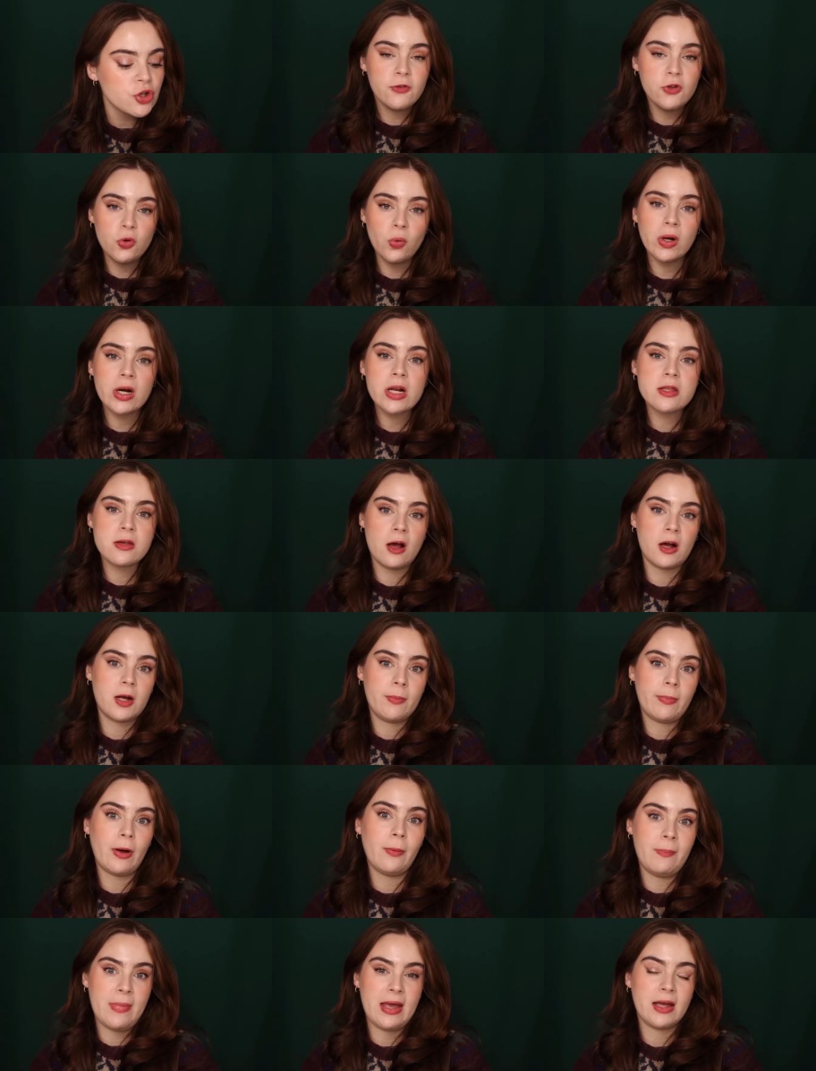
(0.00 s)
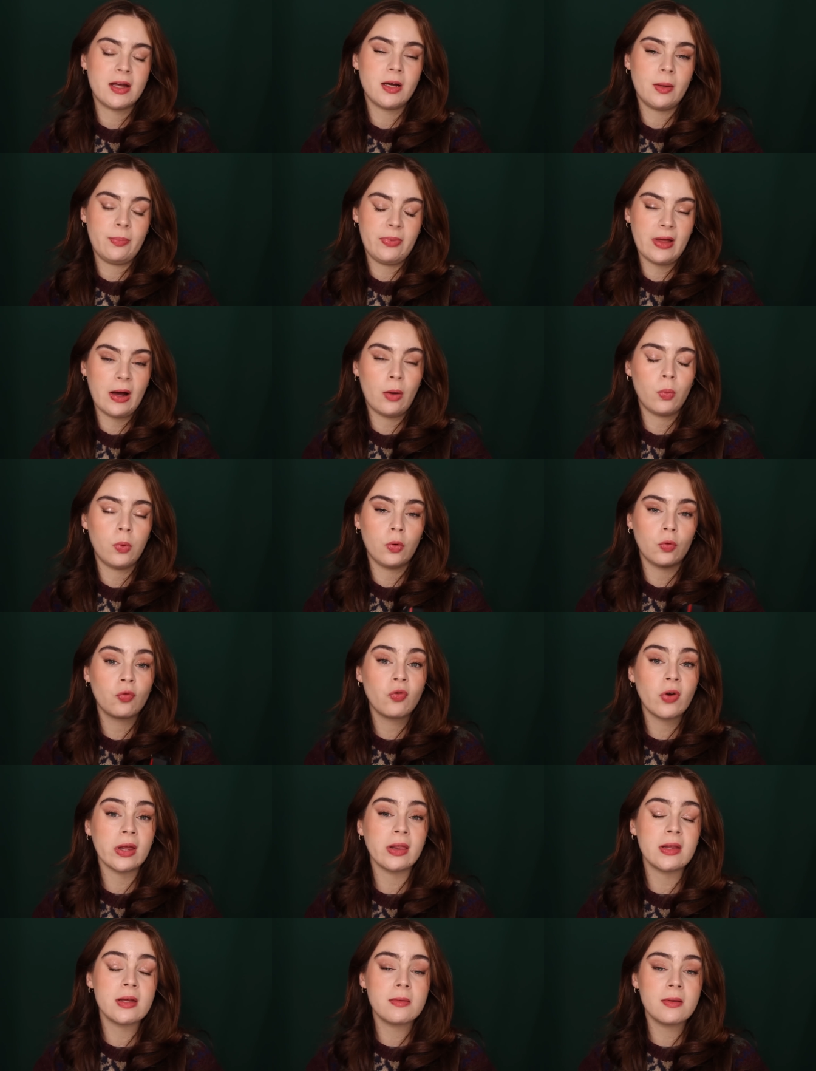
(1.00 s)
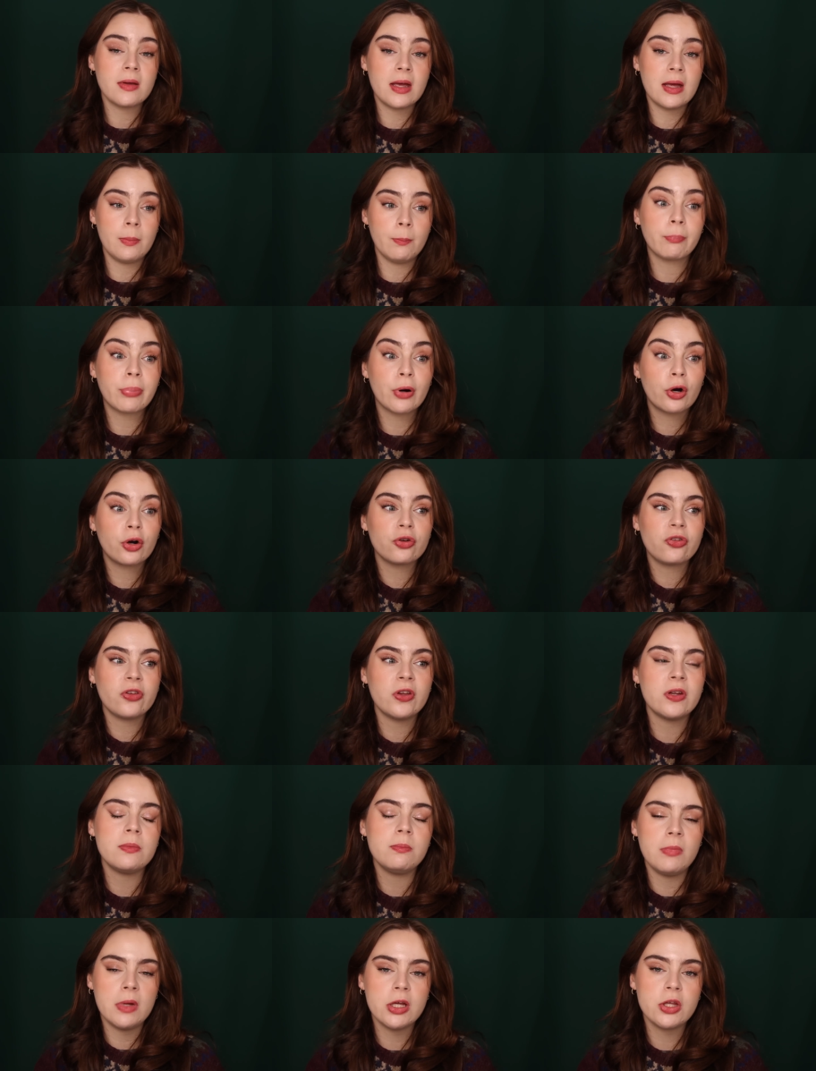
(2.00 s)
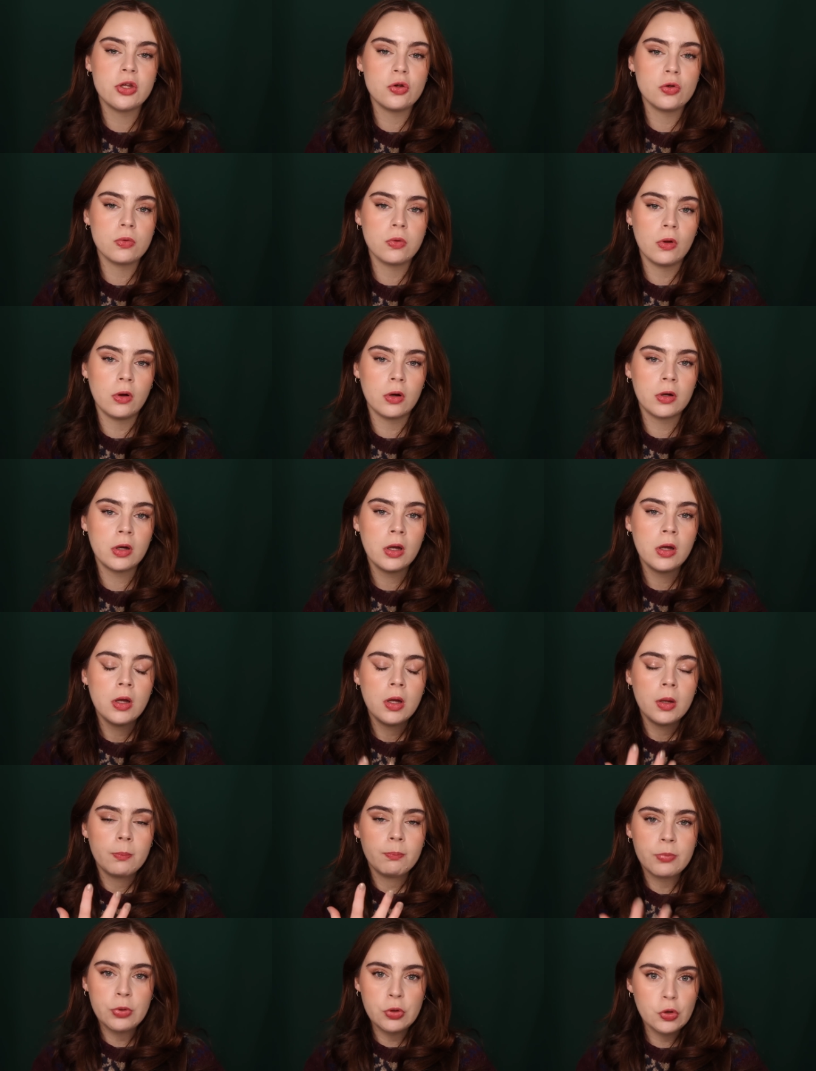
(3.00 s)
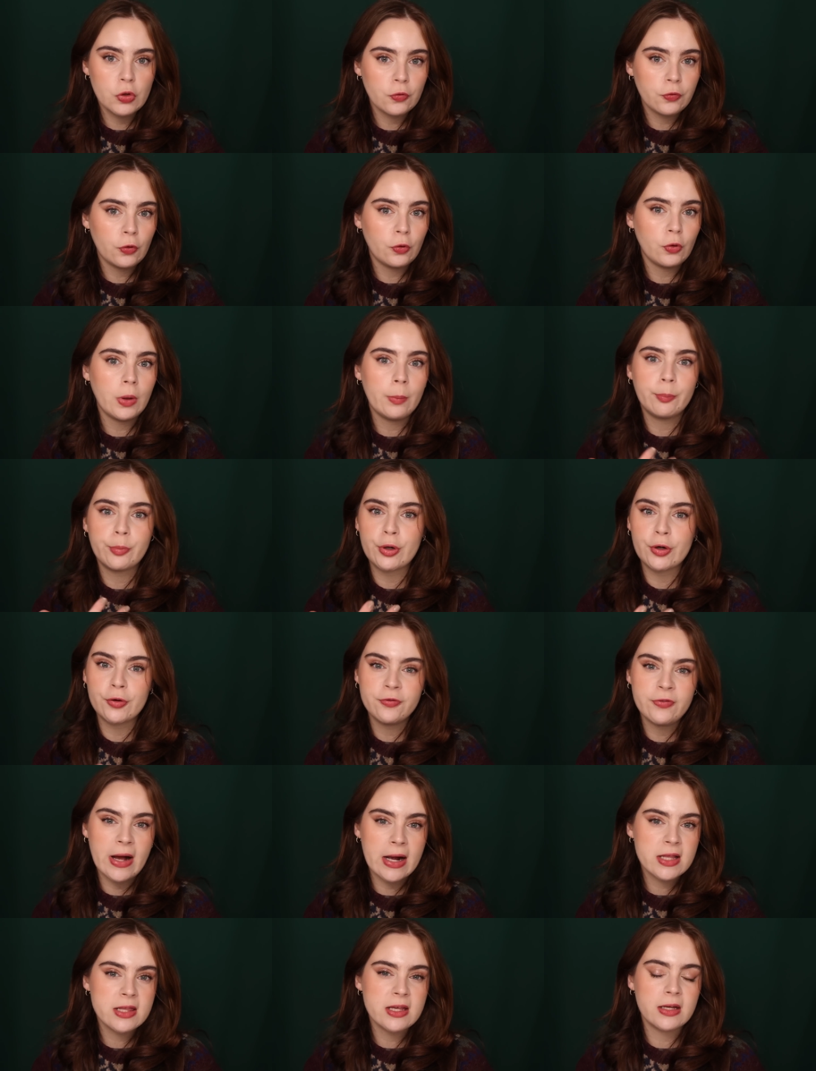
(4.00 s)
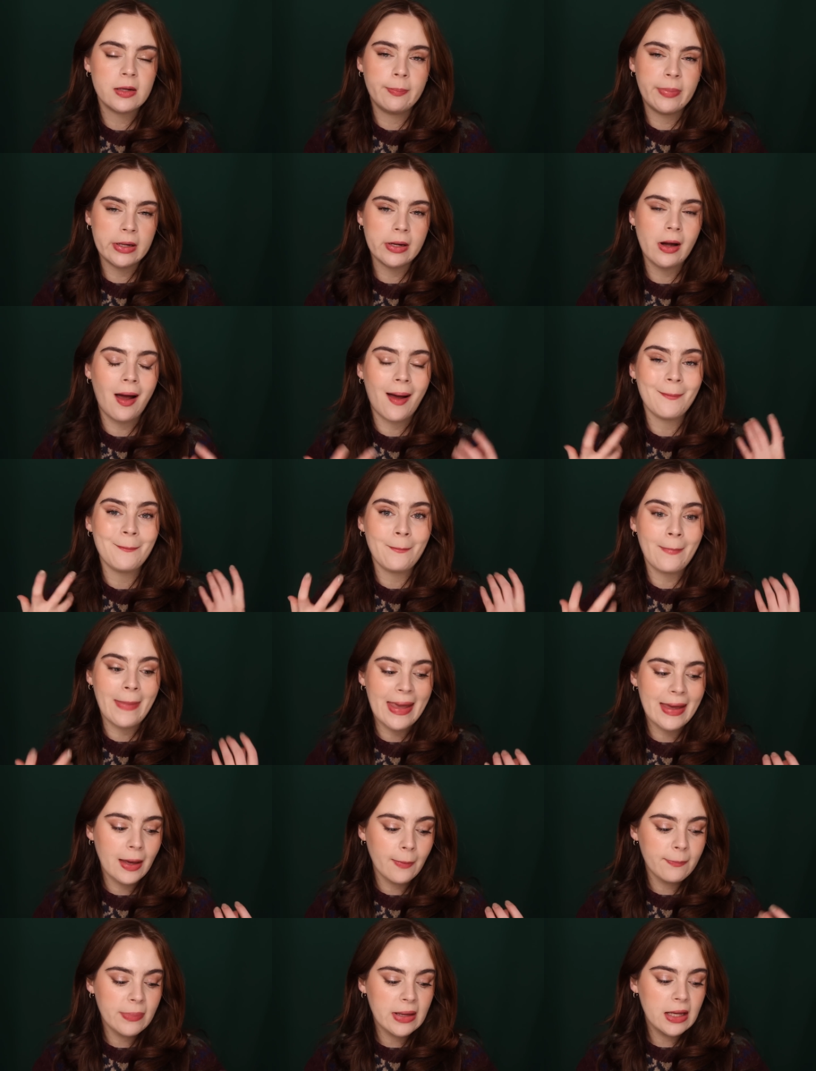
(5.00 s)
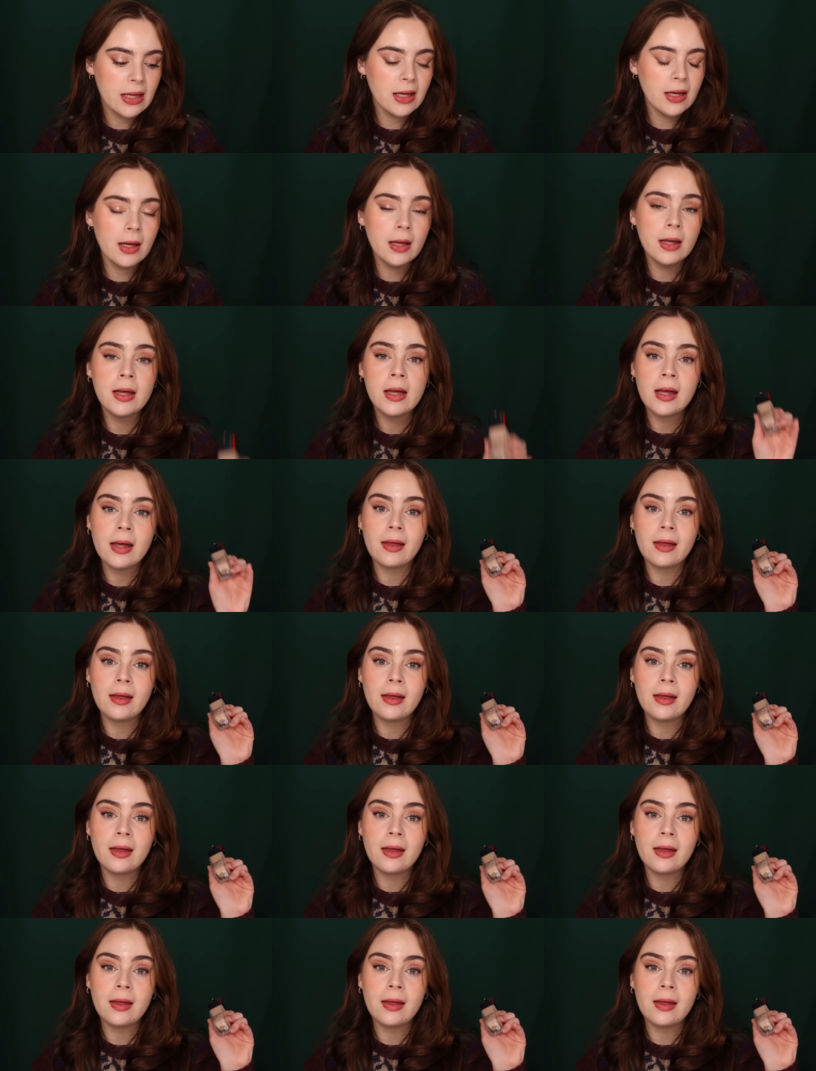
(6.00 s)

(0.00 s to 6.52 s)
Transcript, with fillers: If you want to talk about makeup that will really in person make you look beautiful and perfected but not makeup-y,